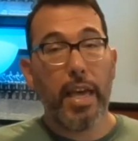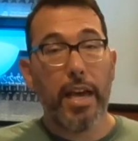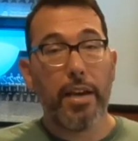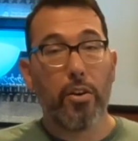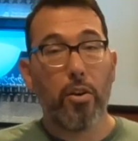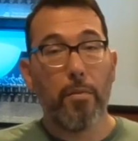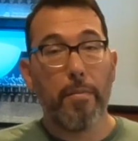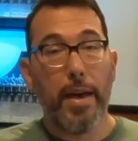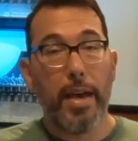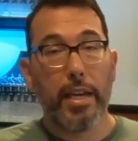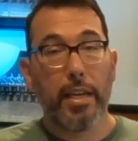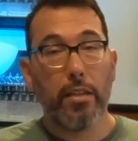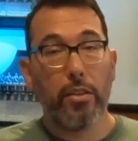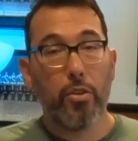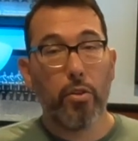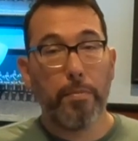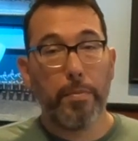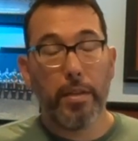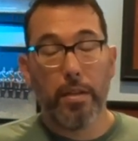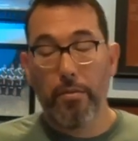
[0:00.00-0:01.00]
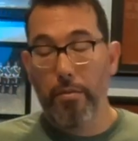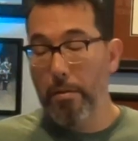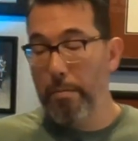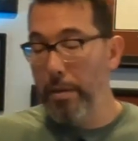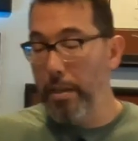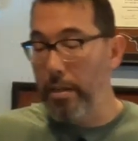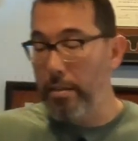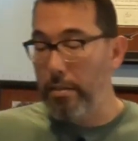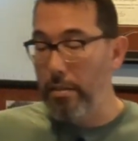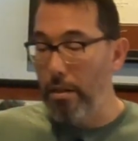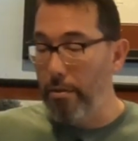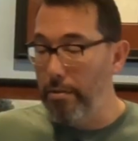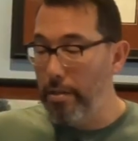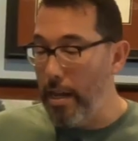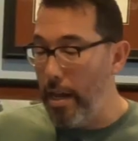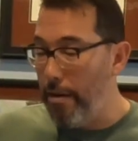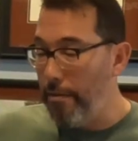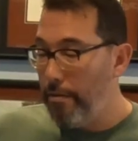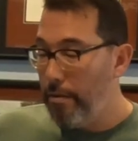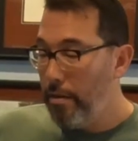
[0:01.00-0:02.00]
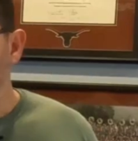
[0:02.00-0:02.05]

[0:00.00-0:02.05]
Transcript: with that, go back and loop it and repeat it. Slow it down.